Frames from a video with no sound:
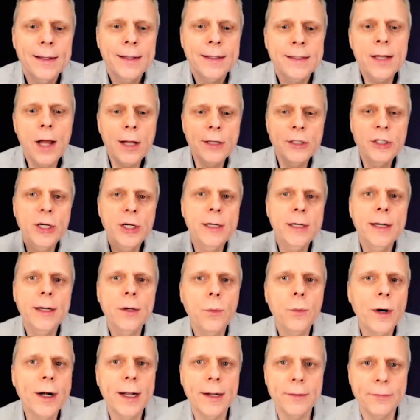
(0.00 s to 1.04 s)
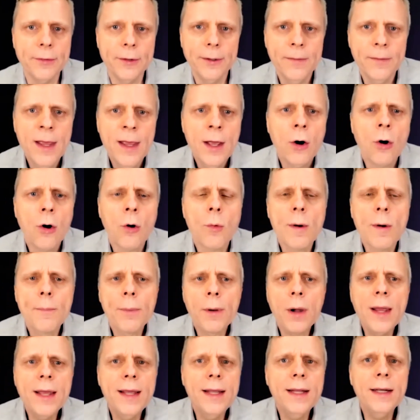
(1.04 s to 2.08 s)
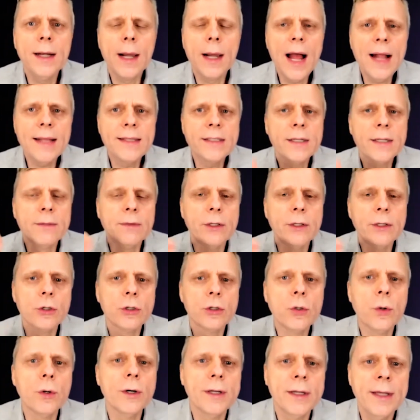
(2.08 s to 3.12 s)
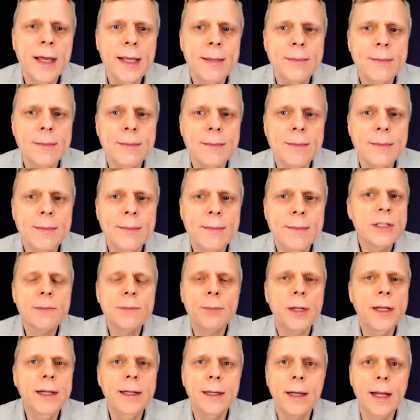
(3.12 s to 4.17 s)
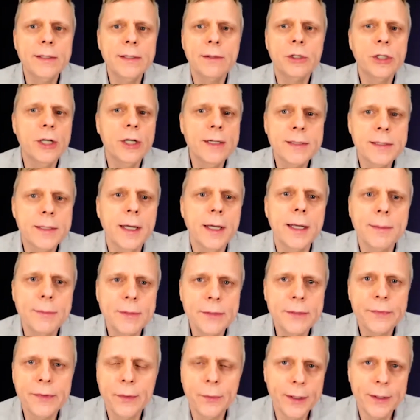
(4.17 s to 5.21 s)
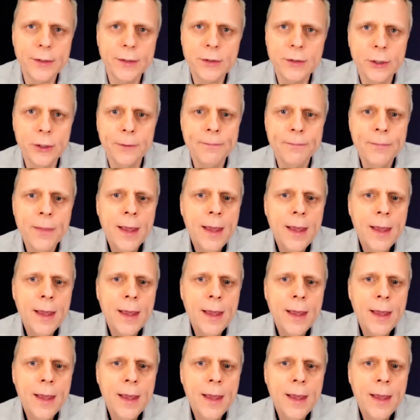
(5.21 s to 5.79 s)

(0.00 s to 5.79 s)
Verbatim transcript: dodging and whatever, where we're playing lots of little short games, even just playing lots of chess games if you wanted to.